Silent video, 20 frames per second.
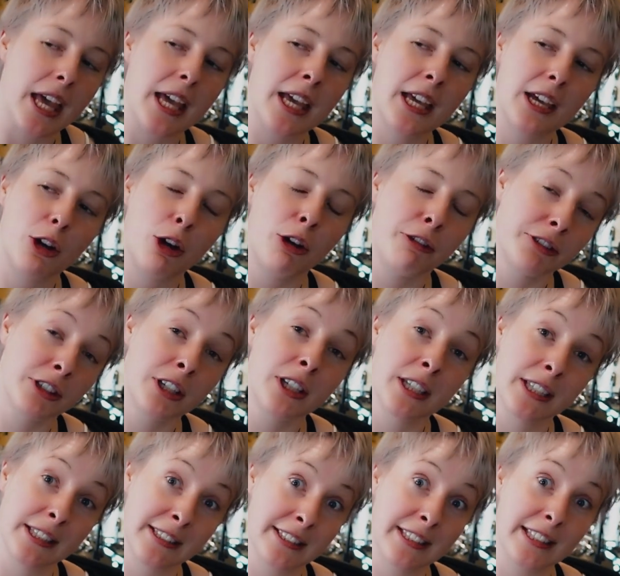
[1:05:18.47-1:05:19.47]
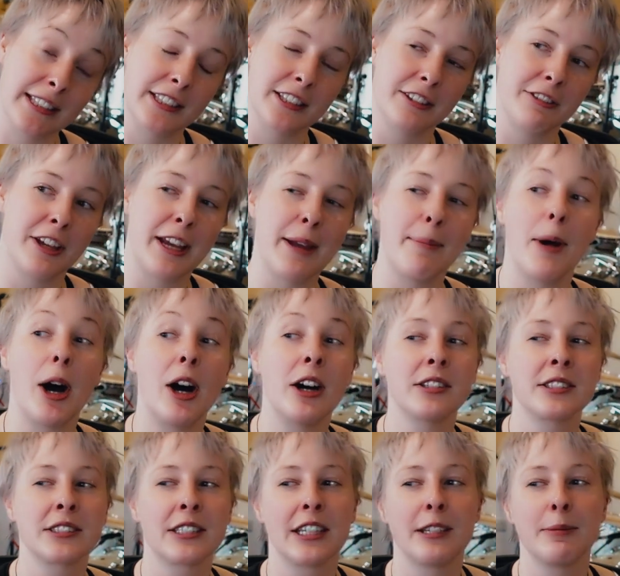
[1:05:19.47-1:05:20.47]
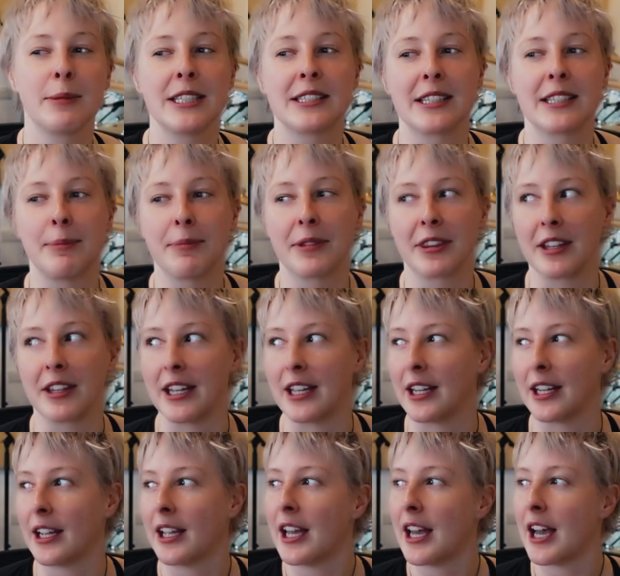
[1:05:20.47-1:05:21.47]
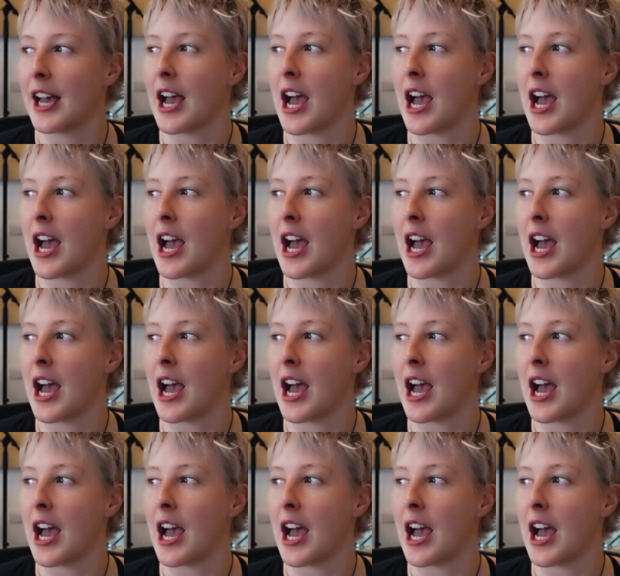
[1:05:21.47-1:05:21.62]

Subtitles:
It often consists of him asking me something